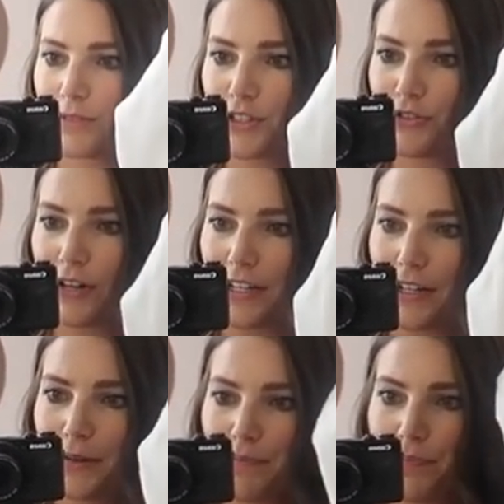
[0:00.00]
which is right
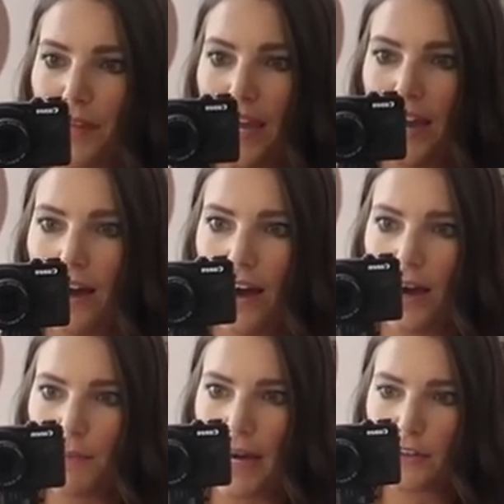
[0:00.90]
here.
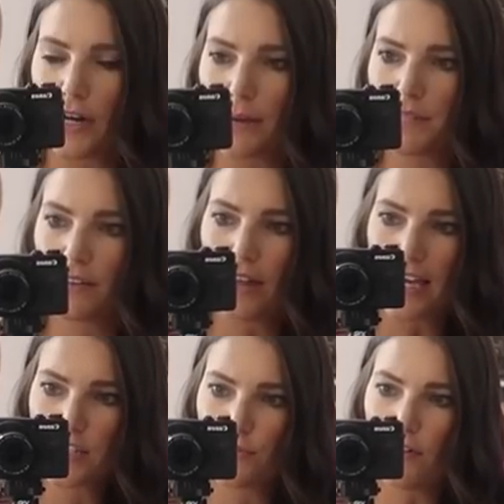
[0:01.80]
I grabbed it
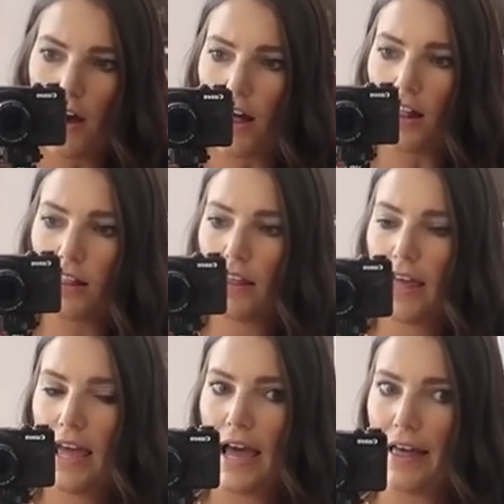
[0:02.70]
last fall
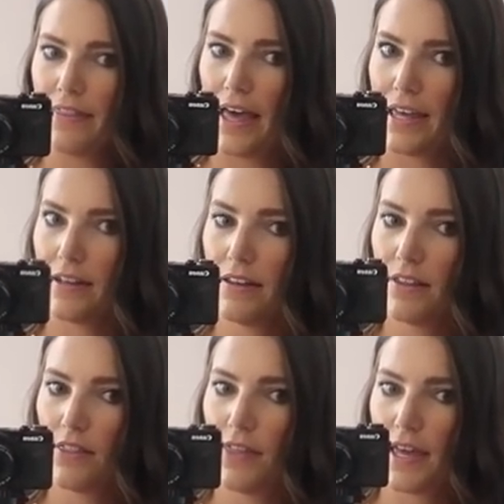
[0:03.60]
and then
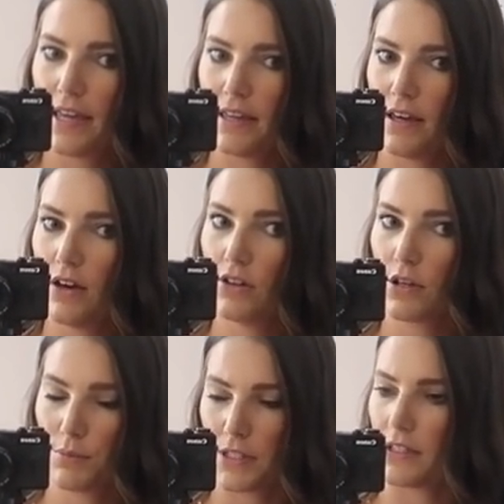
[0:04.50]
they
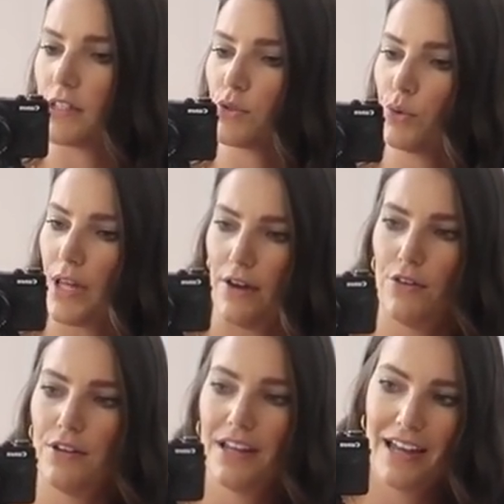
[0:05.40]
completely sold
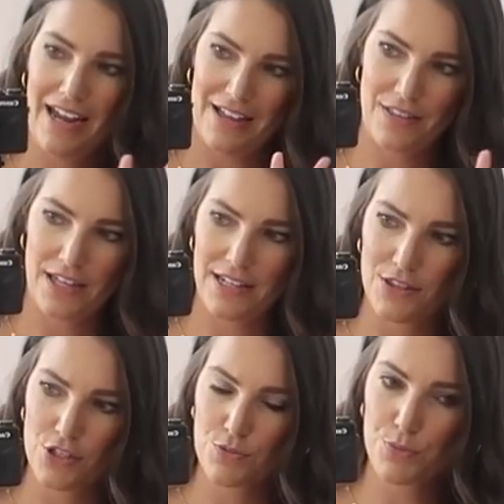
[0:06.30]
out. And then in
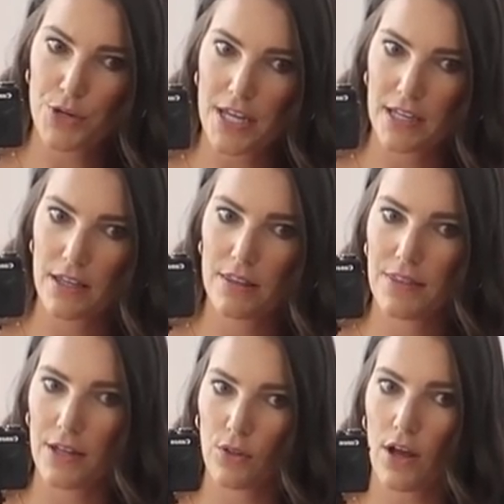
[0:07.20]
the spring,
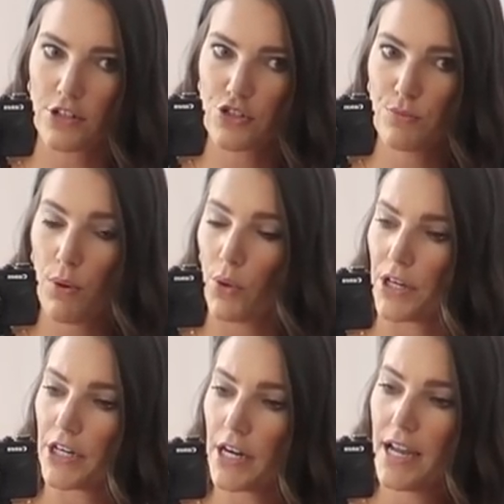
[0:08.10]
they launched
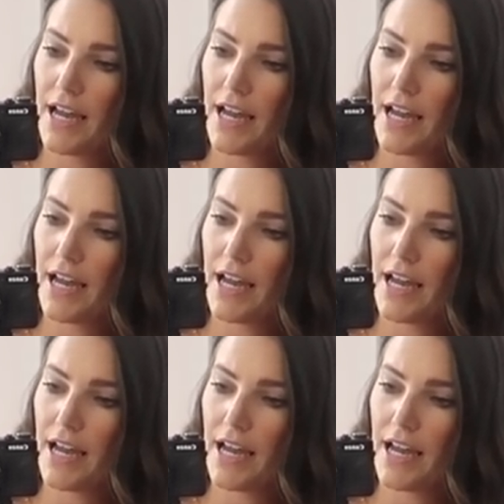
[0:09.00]
more.